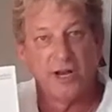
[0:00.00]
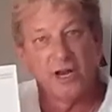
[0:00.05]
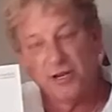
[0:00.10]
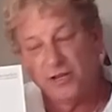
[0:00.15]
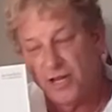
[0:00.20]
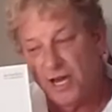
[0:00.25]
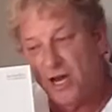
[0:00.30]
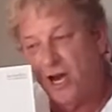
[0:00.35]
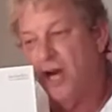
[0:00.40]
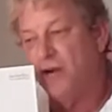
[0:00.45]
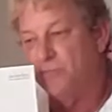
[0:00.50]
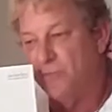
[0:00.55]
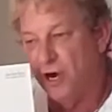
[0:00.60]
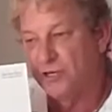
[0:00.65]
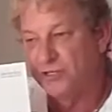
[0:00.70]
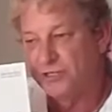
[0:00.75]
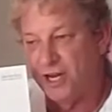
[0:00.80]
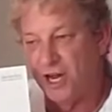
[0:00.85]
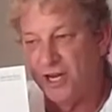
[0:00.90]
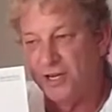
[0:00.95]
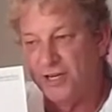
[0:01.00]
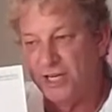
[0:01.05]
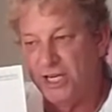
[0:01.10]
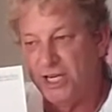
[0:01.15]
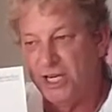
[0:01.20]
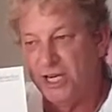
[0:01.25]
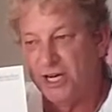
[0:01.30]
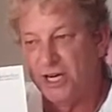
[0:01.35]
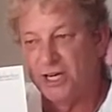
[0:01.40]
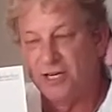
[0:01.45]
Now they are marked on
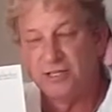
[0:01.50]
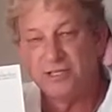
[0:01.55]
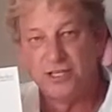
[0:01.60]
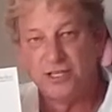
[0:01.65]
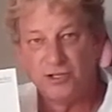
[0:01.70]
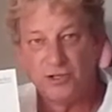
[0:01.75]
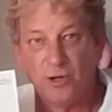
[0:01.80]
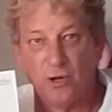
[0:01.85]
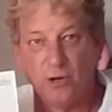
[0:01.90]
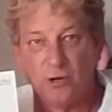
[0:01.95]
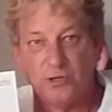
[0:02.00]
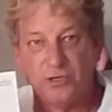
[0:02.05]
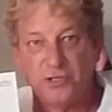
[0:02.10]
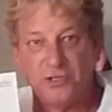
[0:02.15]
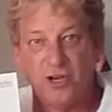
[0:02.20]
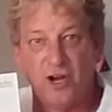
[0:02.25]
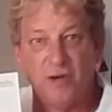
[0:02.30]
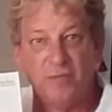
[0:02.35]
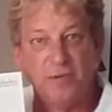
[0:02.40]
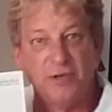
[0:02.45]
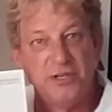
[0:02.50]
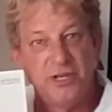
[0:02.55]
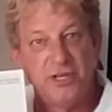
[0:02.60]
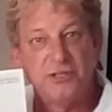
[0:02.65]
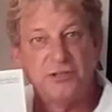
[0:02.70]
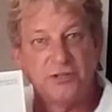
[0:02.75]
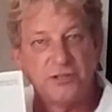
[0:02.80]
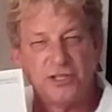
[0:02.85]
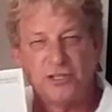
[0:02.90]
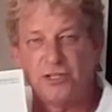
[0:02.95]
the controller itself, but
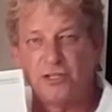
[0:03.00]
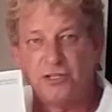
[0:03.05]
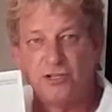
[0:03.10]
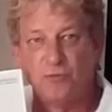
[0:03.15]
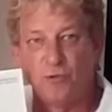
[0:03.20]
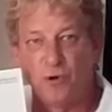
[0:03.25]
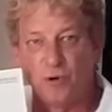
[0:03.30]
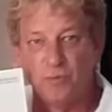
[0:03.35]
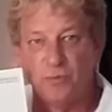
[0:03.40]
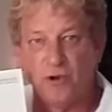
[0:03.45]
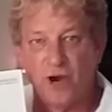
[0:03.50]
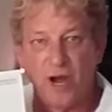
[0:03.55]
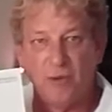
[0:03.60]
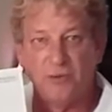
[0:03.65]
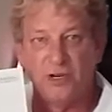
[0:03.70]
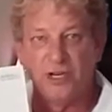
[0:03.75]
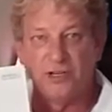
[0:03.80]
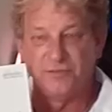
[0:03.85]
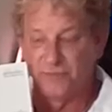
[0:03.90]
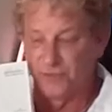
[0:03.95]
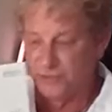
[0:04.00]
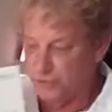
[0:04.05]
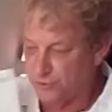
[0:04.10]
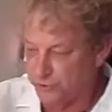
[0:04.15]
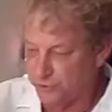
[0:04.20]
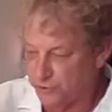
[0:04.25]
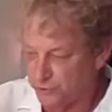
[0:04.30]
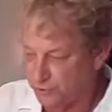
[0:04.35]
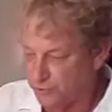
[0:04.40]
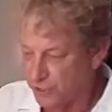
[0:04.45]
these are just a little more prominent for you
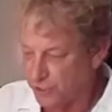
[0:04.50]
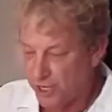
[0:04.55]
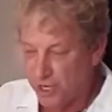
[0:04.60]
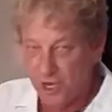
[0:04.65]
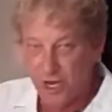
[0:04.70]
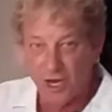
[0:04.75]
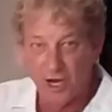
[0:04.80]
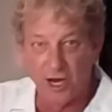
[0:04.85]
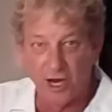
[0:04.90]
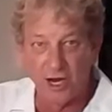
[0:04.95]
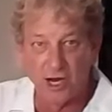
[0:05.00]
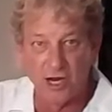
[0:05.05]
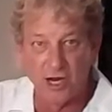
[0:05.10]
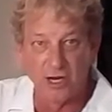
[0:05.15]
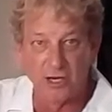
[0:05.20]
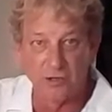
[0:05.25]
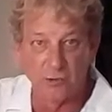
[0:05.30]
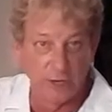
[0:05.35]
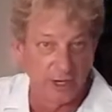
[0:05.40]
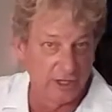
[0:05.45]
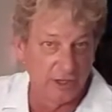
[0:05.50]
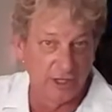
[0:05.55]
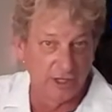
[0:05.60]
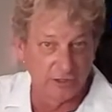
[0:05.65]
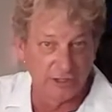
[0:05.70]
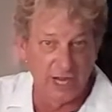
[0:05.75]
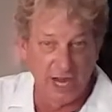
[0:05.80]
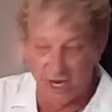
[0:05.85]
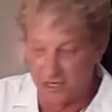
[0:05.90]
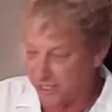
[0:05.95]
to quick
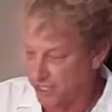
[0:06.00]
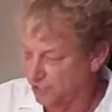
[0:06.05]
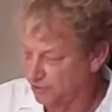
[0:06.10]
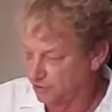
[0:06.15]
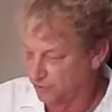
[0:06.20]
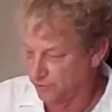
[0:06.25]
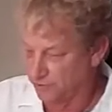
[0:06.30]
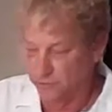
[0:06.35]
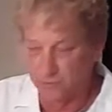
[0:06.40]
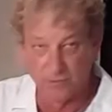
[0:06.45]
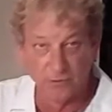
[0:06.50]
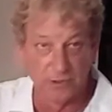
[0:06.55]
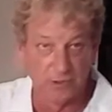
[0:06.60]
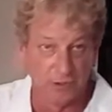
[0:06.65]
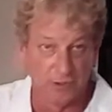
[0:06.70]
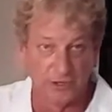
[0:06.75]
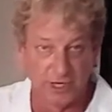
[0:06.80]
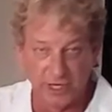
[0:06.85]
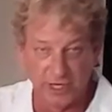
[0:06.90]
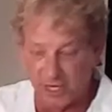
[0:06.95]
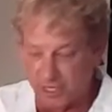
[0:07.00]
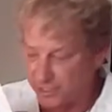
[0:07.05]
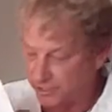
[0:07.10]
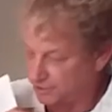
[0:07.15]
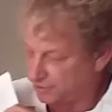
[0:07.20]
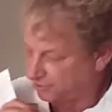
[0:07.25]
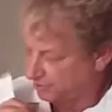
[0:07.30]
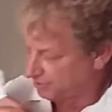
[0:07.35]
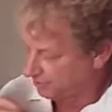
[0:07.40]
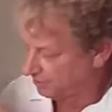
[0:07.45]
look down as we're learning how to
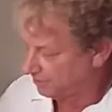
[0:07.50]
do it.